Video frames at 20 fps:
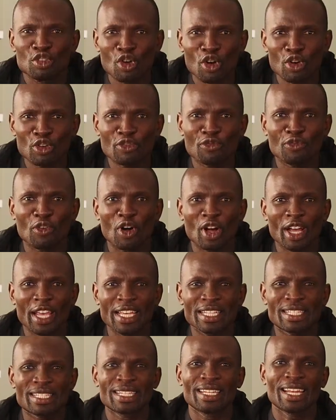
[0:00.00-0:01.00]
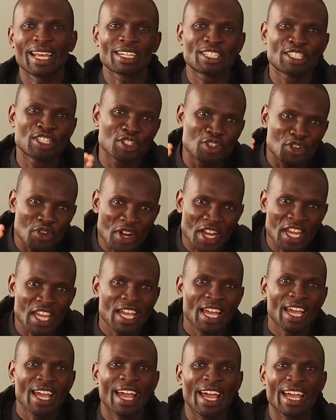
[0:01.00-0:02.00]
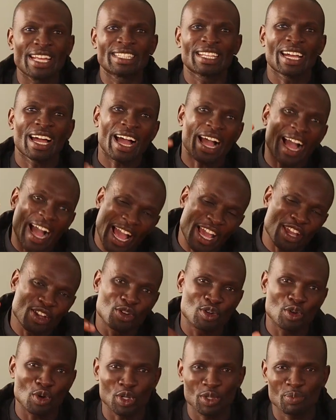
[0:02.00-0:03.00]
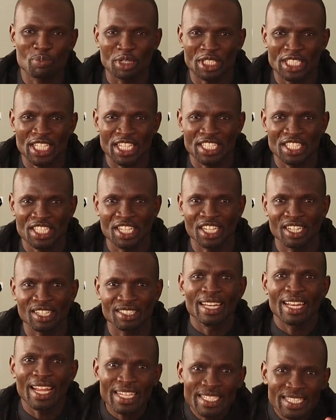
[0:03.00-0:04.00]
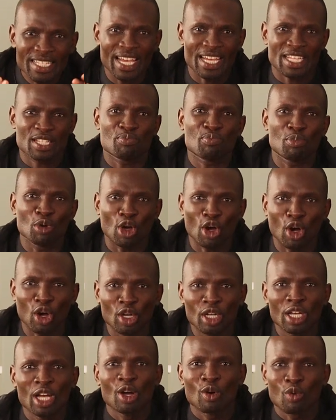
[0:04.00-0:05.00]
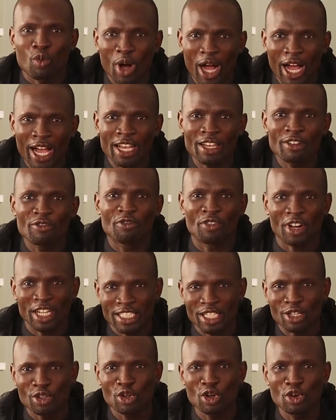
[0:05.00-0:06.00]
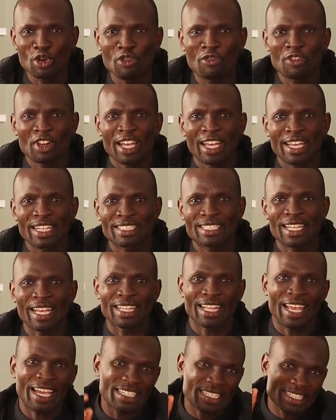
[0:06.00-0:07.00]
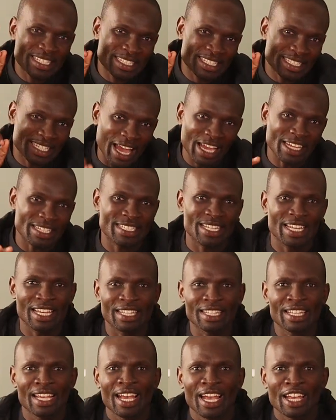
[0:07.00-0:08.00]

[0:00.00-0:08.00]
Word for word: known for its luxury and high growth potential. Let's explore why Waterkloof is an exciting